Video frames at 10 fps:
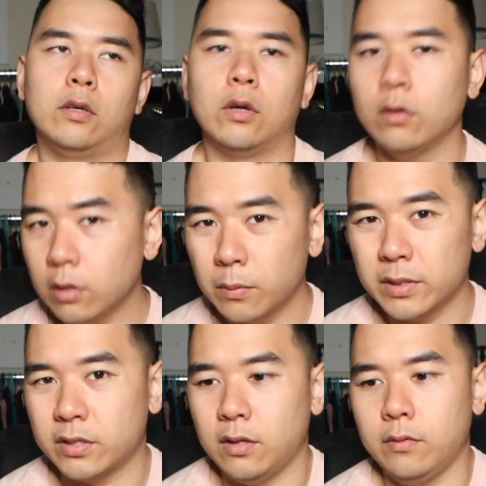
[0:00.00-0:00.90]
go a little
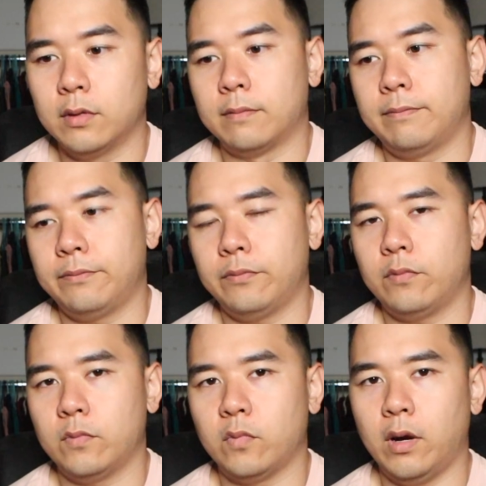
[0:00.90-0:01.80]
bit slower,
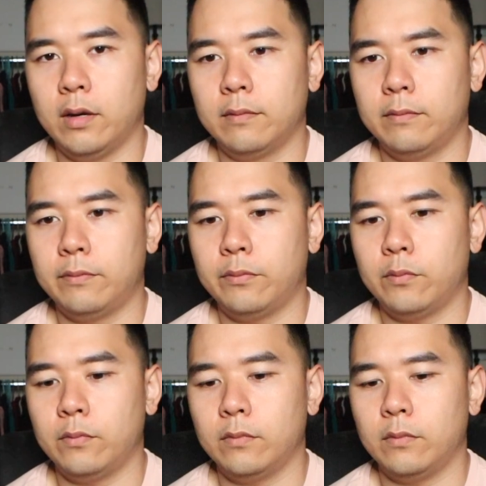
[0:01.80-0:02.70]
right?
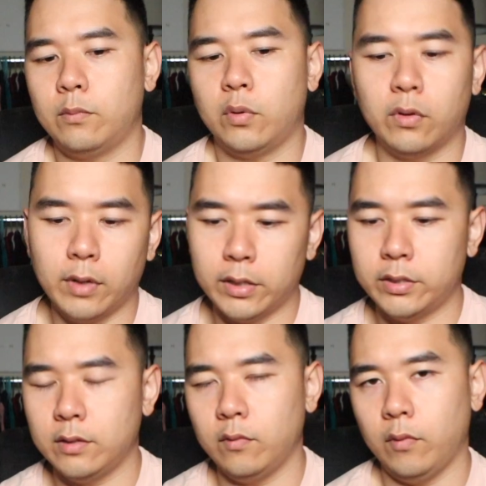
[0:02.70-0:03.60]

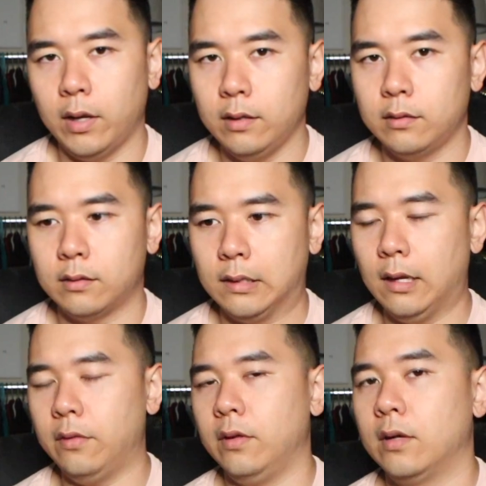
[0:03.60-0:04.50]
Progress in weight,
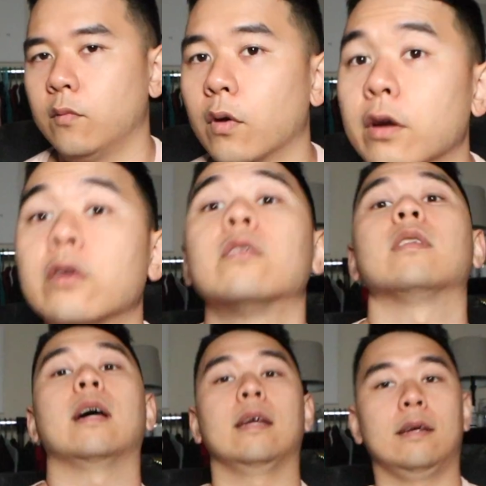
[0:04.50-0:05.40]
nothing where you're
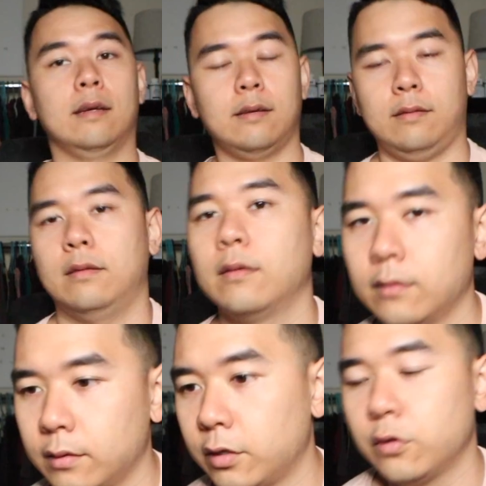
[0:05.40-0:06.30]
like
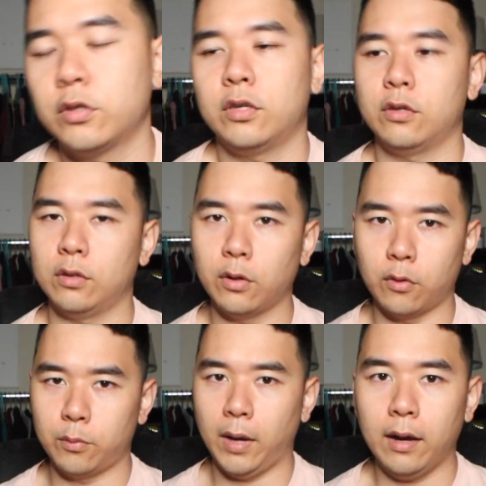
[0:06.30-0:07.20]
using your
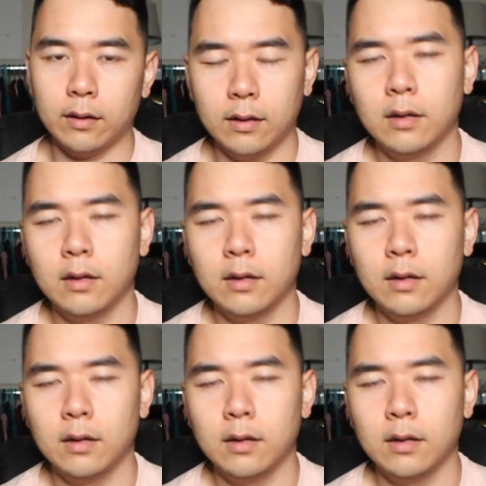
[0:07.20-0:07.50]
lower back.